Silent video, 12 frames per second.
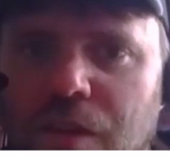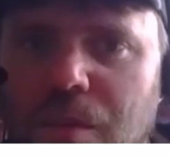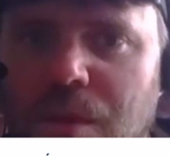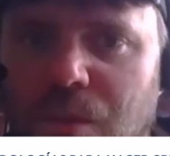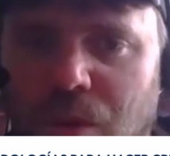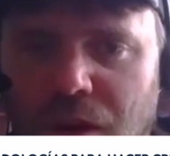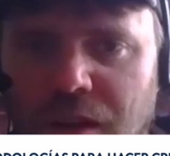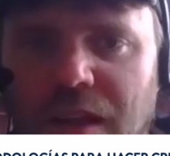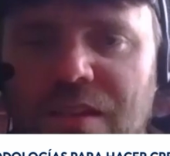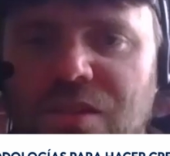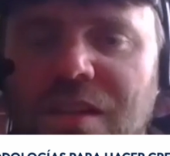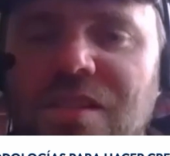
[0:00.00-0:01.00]
development work.
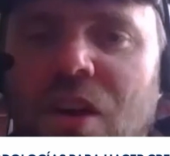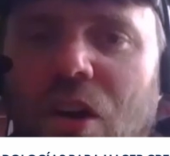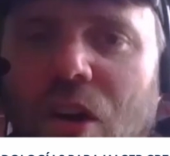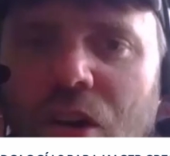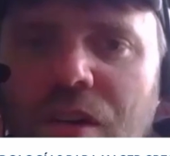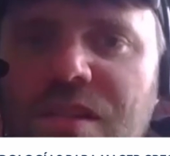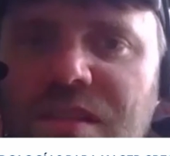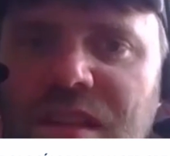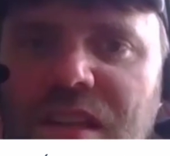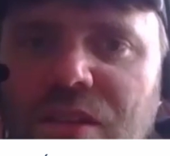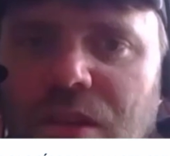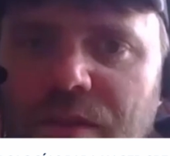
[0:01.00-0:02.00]
And so that's the hardest
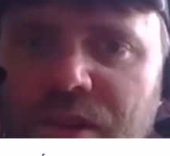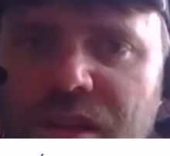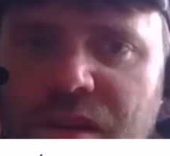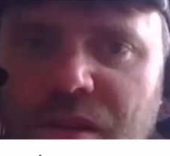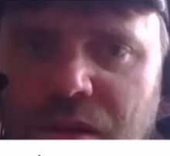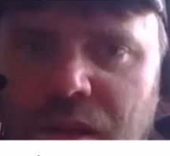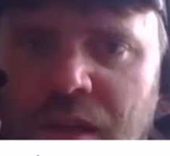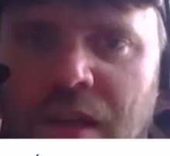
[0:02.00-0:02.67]
thing you'll ever do.